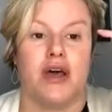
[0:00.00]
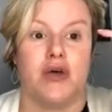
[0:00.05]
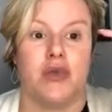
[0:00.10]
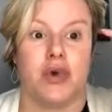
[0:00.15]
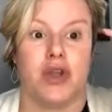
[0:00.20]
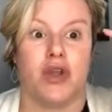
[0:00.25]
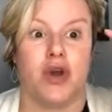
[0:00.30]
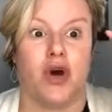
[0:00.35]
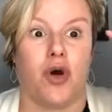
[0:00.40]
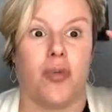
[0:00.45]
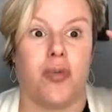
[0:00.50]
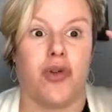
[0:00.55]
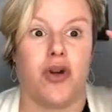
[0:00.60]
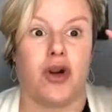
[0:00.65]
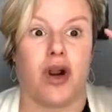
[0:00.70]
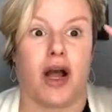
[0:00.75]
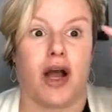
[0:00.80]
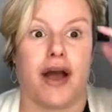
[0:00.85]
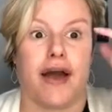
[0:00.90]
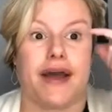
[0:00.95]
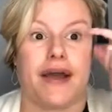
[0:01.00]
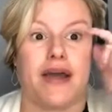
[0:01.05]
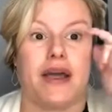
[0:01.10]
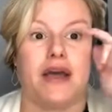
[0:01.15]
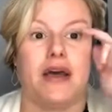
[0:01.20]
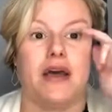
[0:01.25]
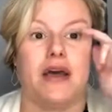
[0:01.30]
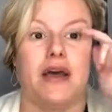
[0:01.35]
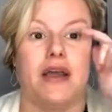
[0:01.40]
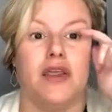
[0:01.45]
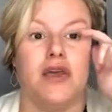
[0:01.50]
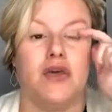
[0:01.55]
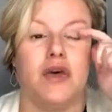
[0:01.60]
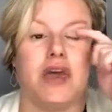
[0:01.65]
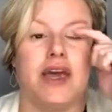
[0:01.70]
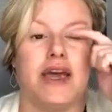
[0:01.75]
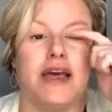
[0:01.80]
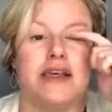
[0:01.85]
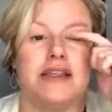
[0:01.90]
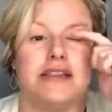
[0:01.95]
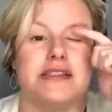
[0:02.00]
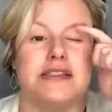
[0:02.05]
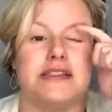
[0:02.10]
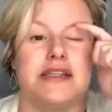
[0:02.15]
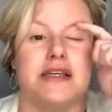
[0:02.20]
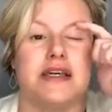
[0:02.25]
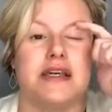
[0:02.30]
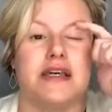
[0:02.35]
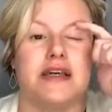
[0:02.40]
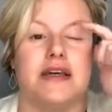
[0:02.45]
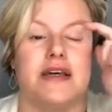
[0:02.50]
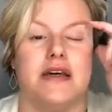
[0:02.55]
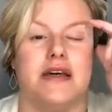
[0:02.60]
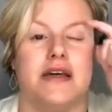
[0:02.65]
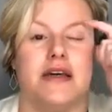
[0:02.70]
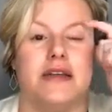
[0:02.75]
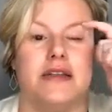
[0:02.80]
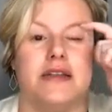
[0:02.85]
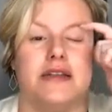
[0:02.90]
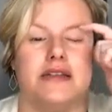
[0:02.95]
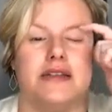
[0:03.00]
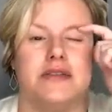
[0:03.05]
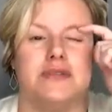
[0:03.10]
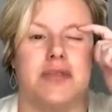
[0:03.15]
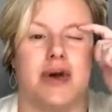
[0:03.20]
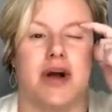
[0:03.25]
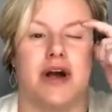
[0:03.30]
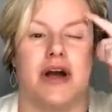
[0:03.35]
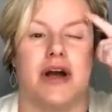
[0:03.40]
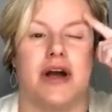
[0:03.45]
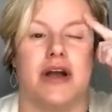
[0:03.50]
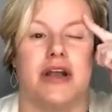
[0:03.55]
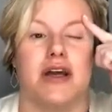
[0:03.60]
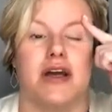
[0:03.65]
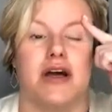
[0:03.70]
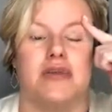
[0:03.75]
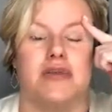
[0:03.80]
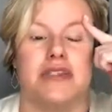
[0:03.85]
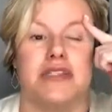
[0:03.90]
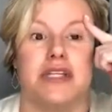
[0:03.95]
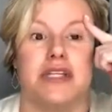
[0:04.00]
you open your eye, you can't see, this part kind of comes